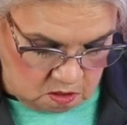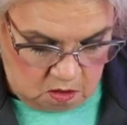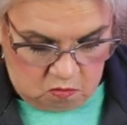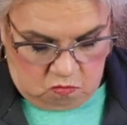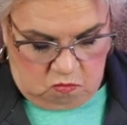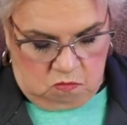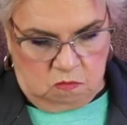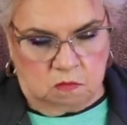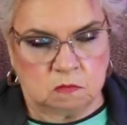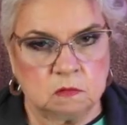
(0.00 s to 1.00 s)
Oh,
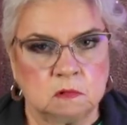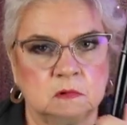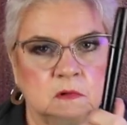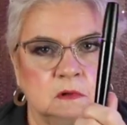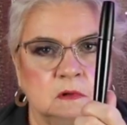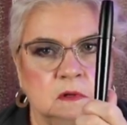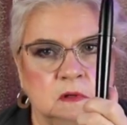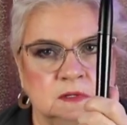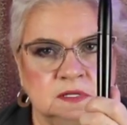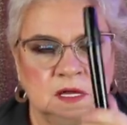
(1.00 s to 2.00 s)

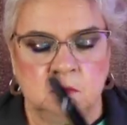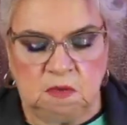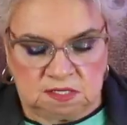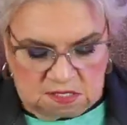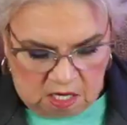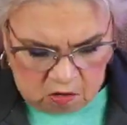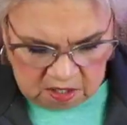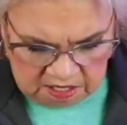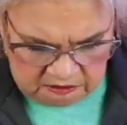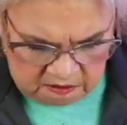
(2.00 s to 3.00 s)
looks like a
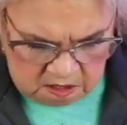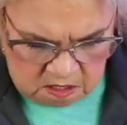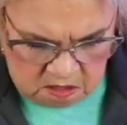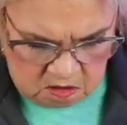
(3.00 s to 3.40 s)
mascara, I think.